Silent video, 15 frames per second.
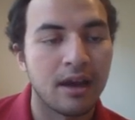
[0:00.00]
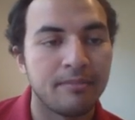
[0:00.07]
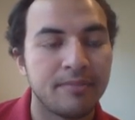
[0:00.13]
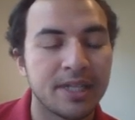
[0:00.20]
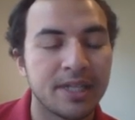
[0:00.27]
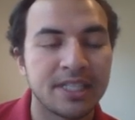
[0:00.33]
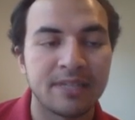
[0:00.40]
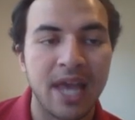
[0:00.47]

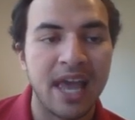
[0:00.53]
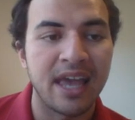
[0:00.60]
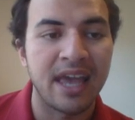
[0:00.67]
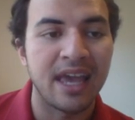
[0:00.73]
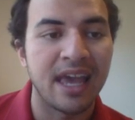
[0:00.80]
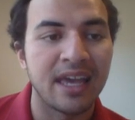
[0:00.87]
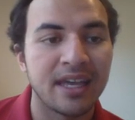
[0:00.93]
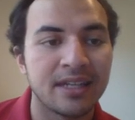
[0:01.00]
Bishop
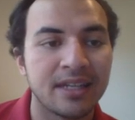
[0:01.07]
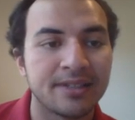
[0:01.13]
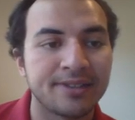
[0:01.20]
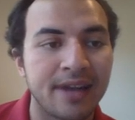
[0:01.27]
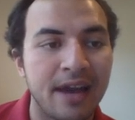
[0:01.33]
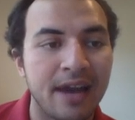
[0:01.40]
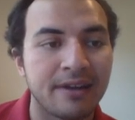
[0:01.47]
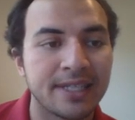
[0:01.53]
a8, so
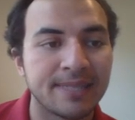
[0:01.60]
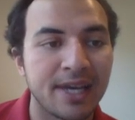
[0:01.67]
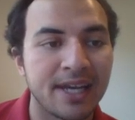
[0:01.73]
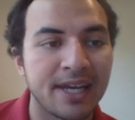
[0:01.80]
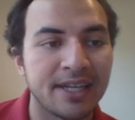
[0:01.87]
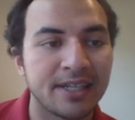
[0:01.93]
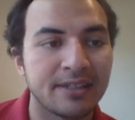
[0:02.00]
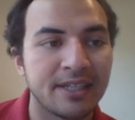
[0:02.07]
now he's
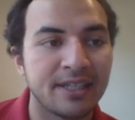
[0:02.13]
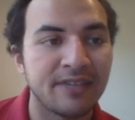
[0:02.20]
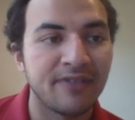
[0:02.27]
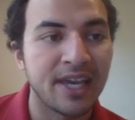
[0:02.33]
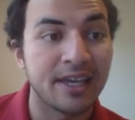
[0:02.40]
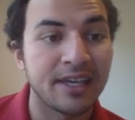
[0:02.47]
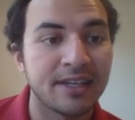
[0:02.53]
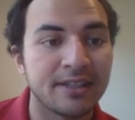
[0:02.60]
planning, he
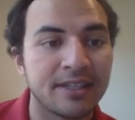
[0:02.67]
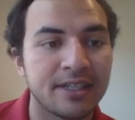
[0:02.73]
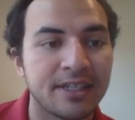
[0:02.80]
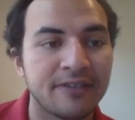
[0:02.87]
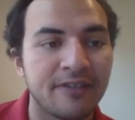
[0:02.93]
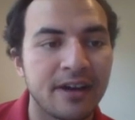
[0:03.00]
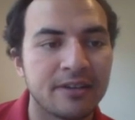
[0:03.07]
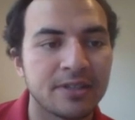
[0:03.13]
vacated the
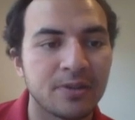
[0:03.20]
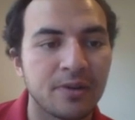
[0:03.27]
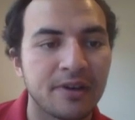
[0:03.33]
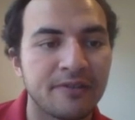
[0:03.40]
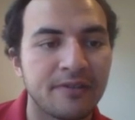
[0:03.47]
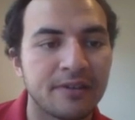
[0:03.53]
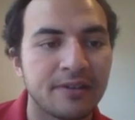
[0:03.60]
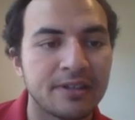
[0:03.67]
d5
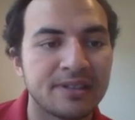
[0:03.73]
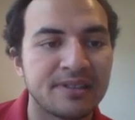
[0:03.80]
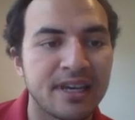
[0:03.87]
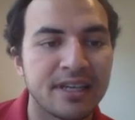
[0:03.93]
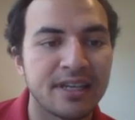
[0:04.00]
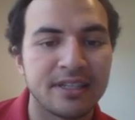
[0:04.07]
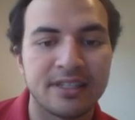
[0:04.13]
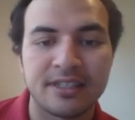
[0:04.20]
square for his
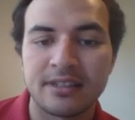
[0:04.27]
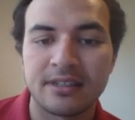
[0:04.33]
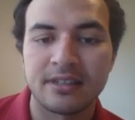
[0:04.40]
knight.